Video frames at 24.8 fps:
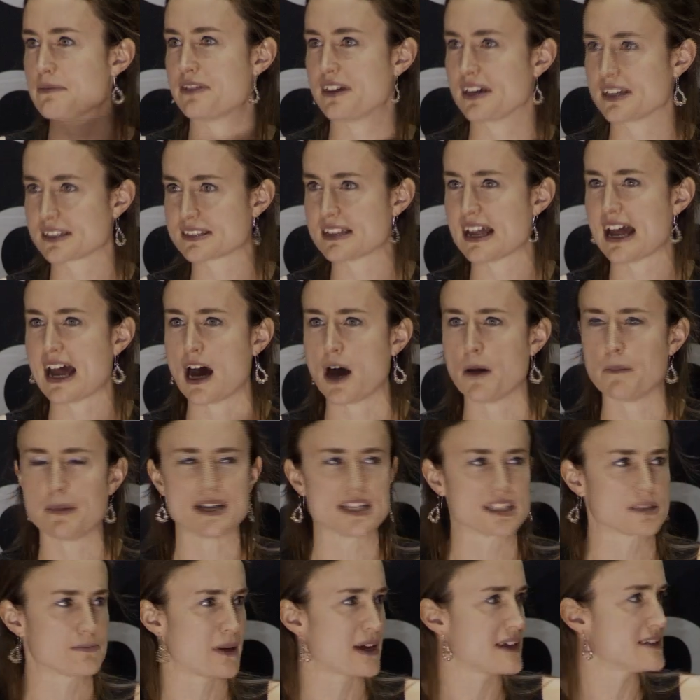same things now,
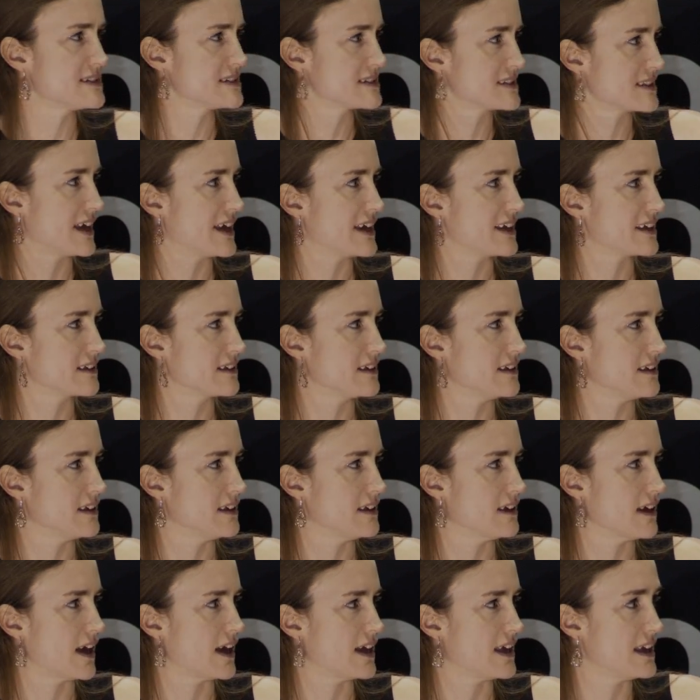but it's places like
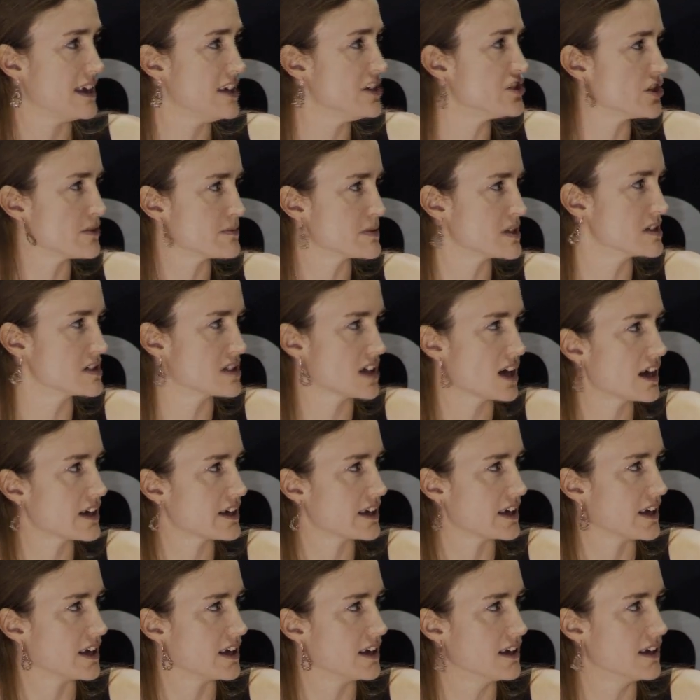Egypt and
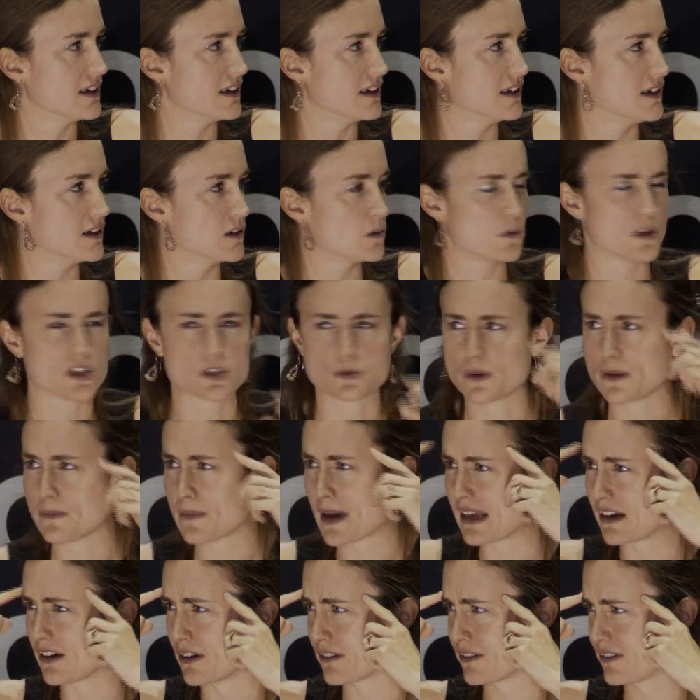Turkey, which we
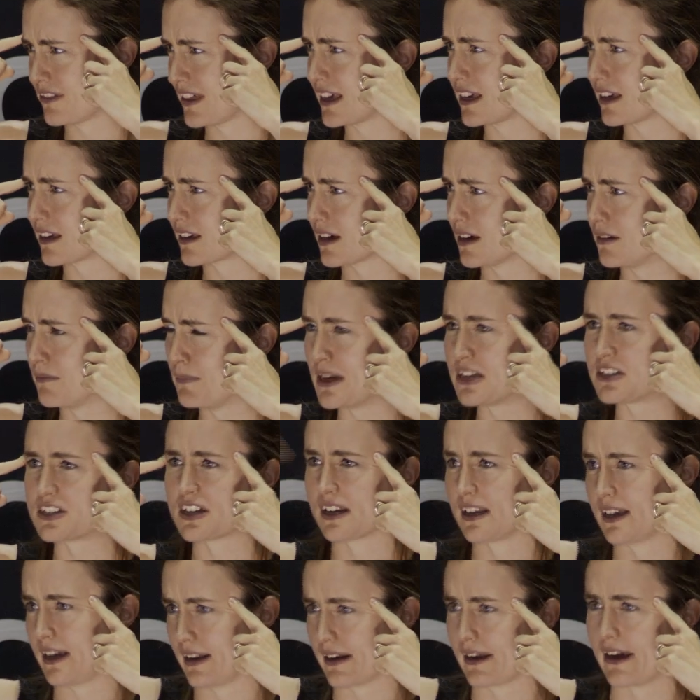may not think
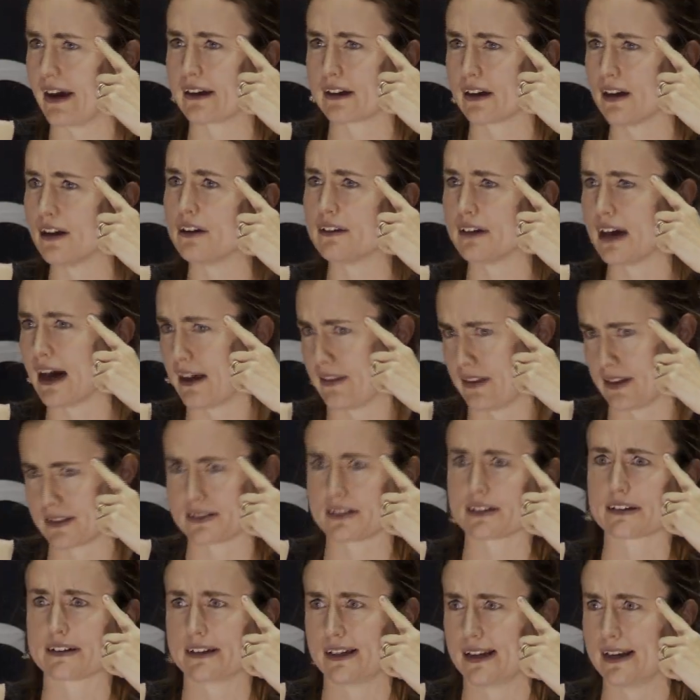immediately like, oh yeah,
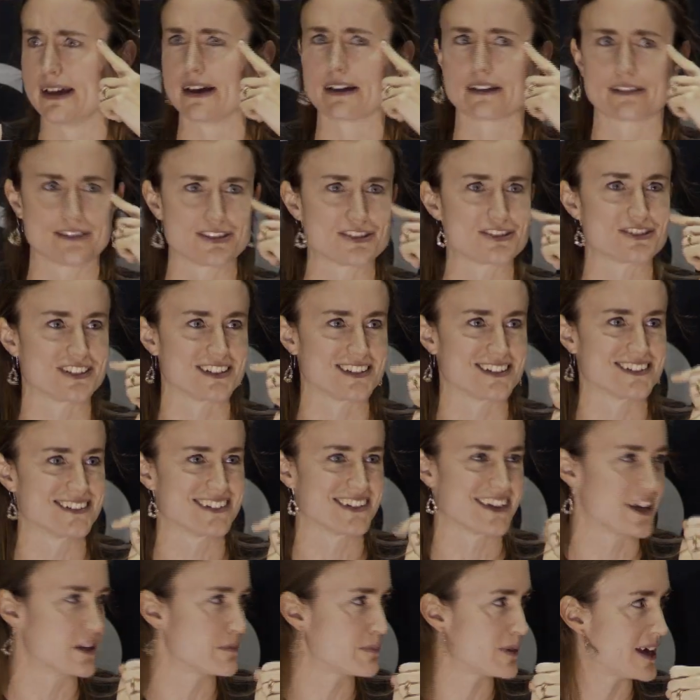that's clearly a Christian
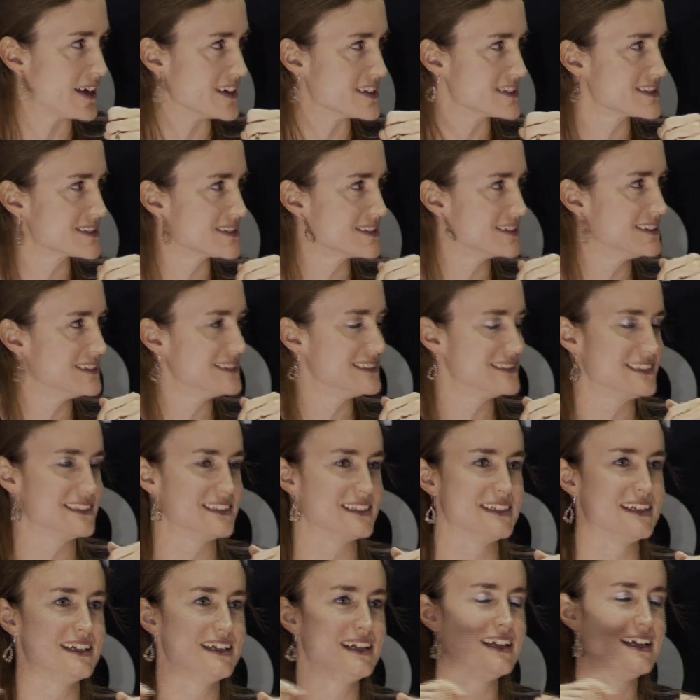kind of place.
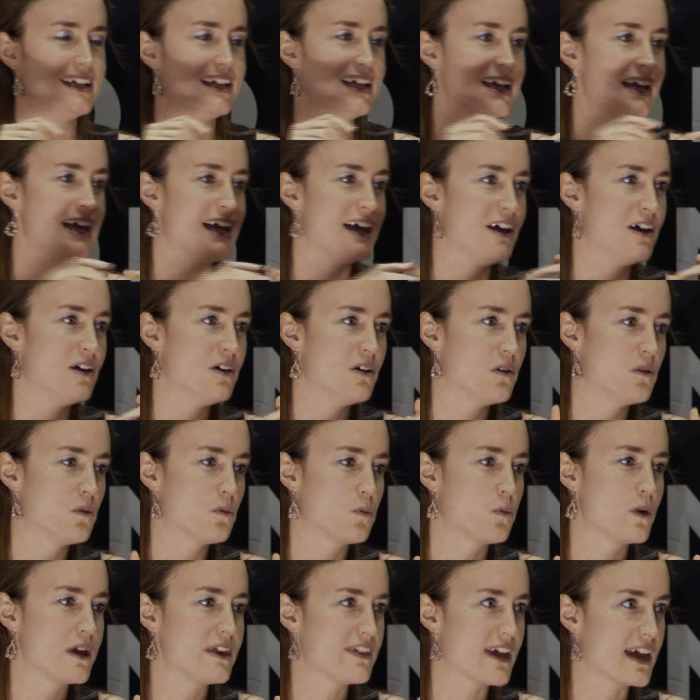
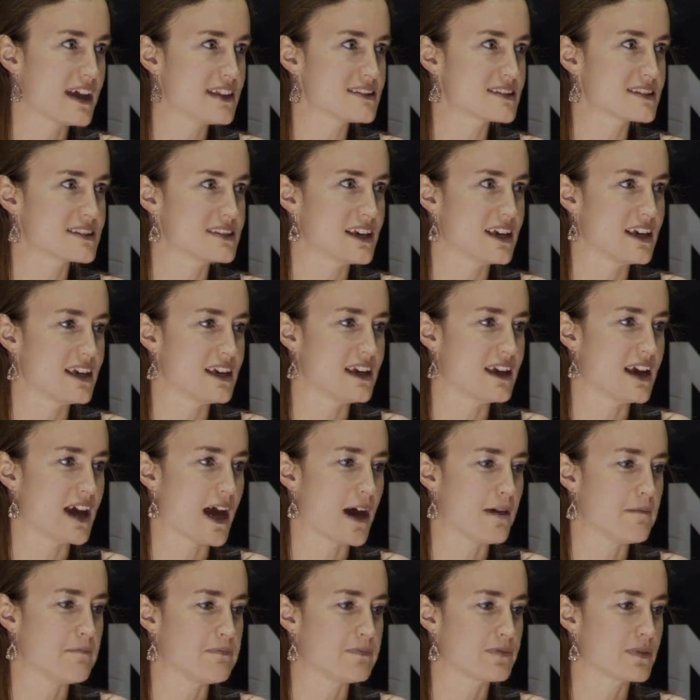We then see
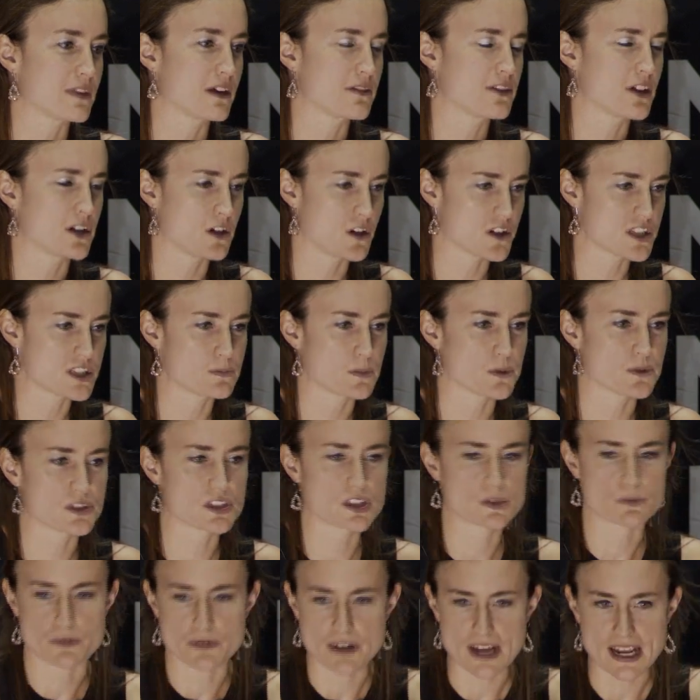the gospel
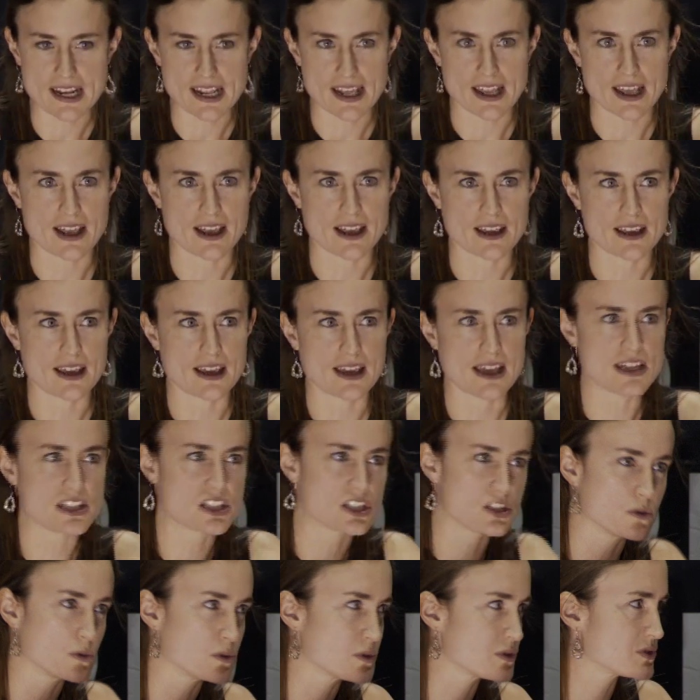spreading
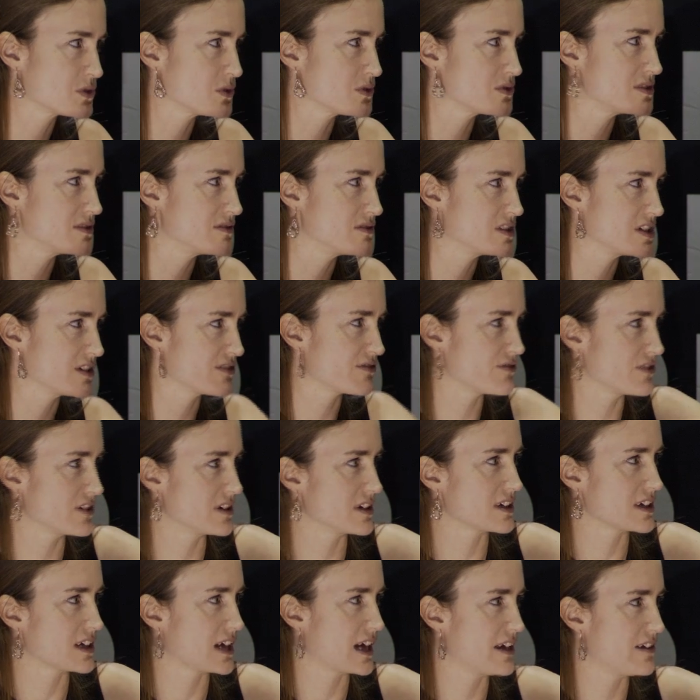into all sorts of
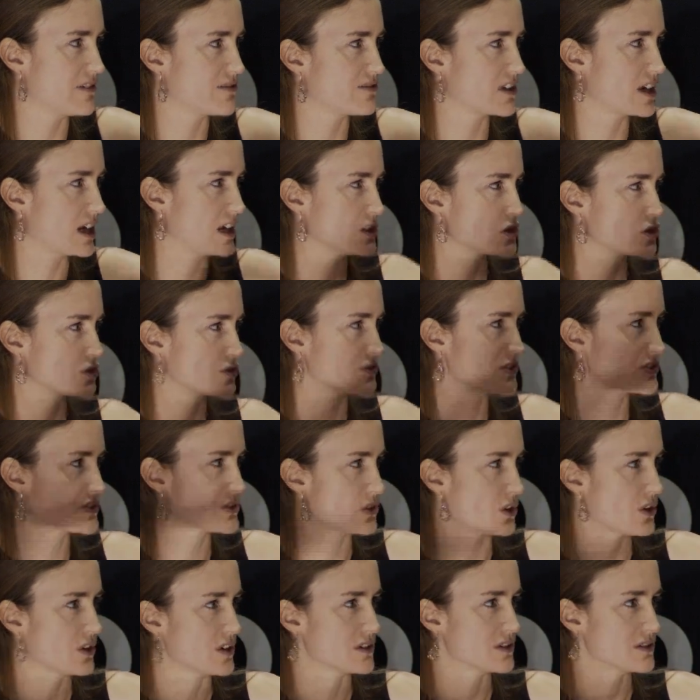different kind of cultural
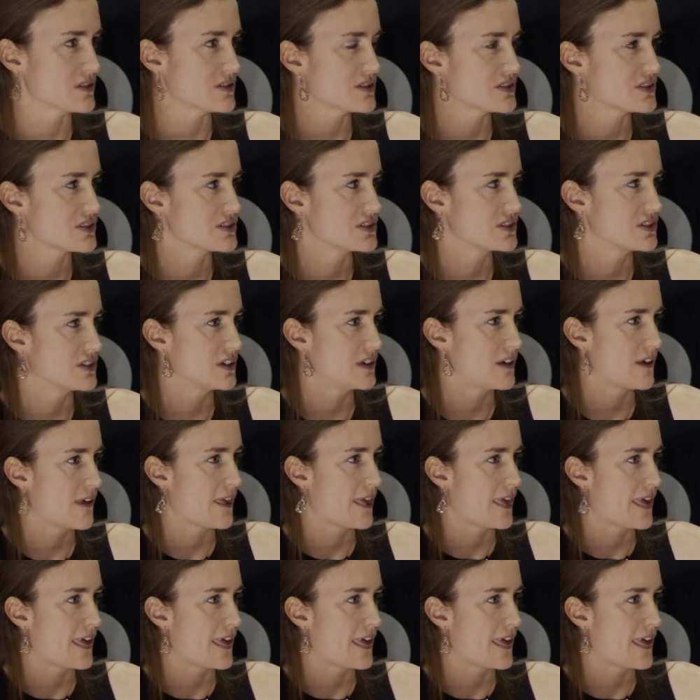soils.